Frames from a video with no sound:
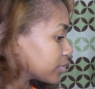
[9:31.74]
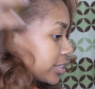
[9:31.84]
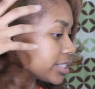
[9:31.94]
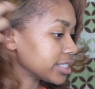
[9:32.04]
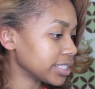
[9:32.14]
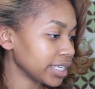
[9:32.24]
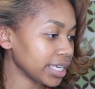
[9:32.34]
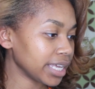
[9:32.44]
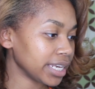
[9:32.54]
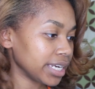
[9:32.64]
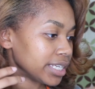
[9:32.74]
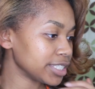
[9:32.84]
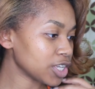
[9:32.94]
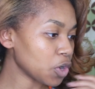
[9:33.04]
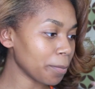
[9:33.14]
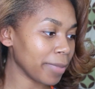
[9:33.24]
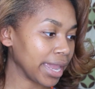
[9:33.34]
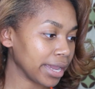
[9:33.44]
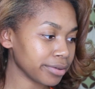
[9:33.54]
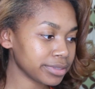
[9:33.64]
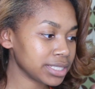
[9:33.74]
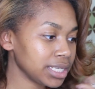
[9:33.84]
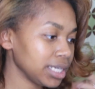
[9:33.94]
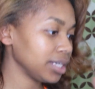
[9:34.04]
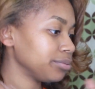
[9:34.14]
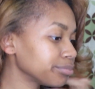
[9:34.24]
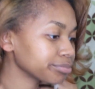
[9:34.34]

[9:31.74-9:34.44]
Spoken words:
Just look at it, it's so bouncy.